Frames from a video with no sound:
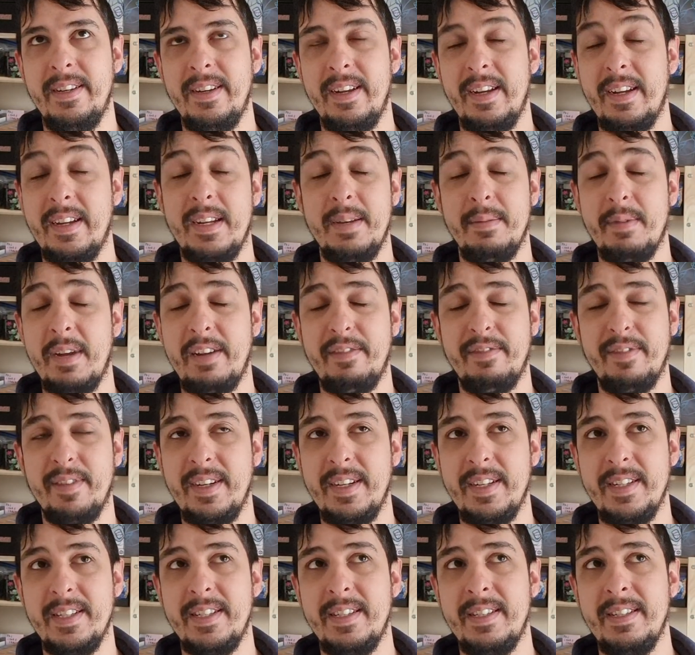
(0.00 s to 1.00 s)
in eBay
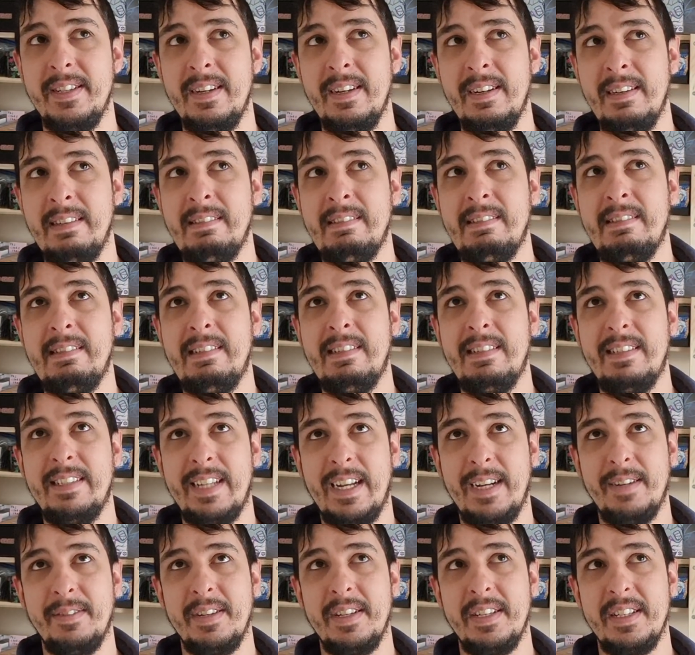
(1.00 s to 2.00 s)
fees,
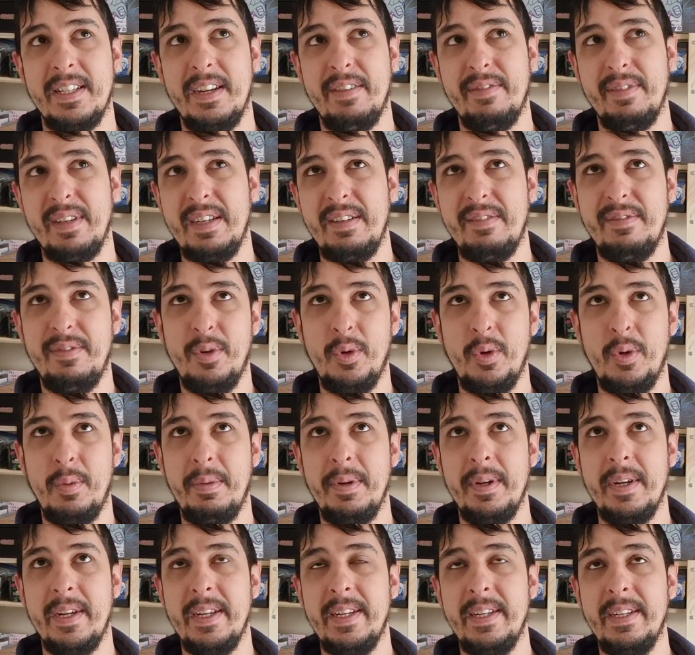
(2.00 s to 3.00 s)
down to
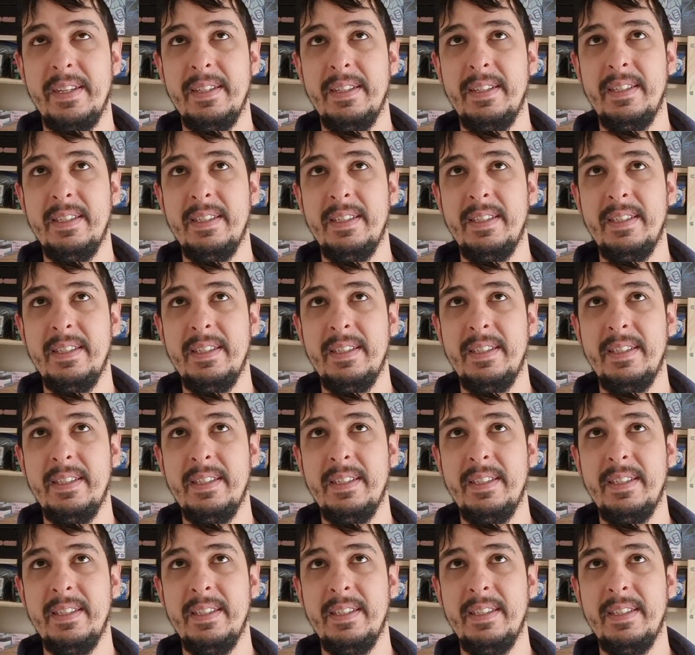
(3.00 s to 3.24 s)
74p.